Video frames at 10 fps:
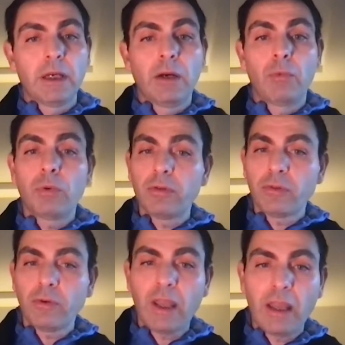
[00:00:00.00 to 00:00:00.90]
We'll
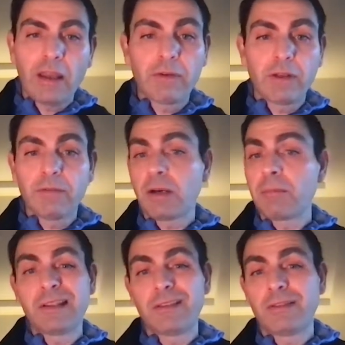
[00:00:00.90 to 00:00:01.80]
also have an
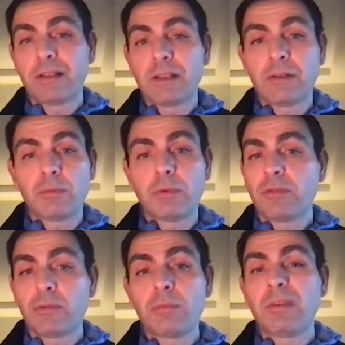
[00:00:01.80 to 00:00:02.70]
environment that's we'll
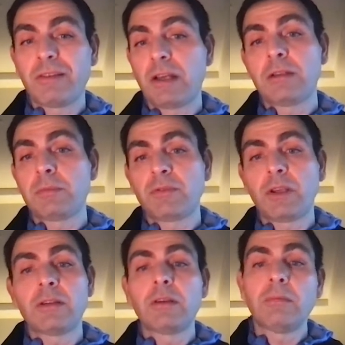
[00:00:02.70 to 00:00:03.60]
assume it's
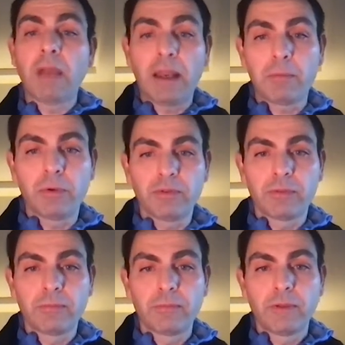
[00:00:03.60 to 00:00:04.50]
100%
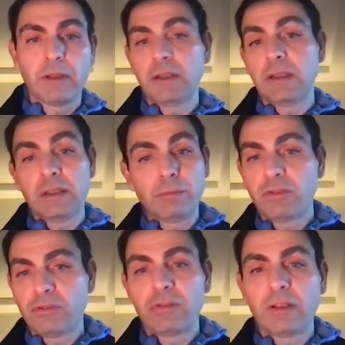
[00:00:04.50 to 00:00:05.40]
MacBooks,
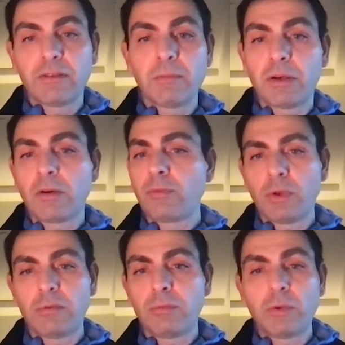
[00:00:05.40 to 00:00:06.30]
which is a mirror of
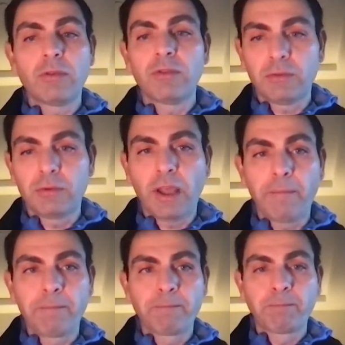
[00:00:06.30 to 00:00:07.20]
what we're using today.
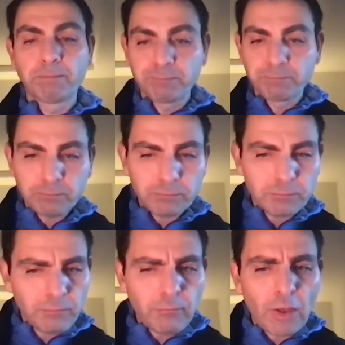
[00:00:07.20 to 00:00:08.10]

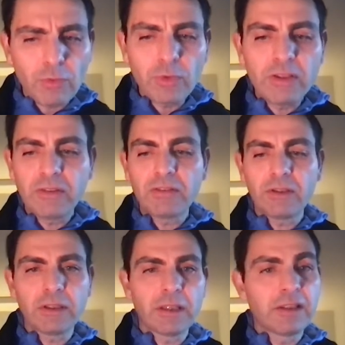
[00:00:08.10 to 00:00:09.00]
So this is
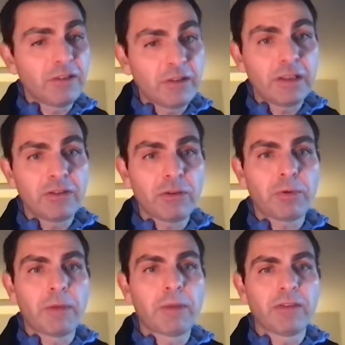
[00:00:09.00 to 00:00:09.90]
the initial
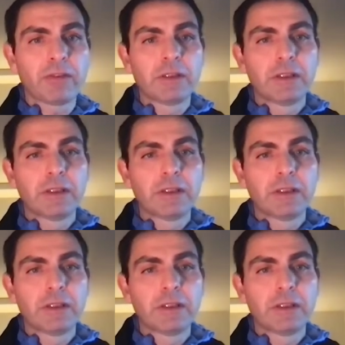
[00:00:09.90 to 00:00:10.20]
premise,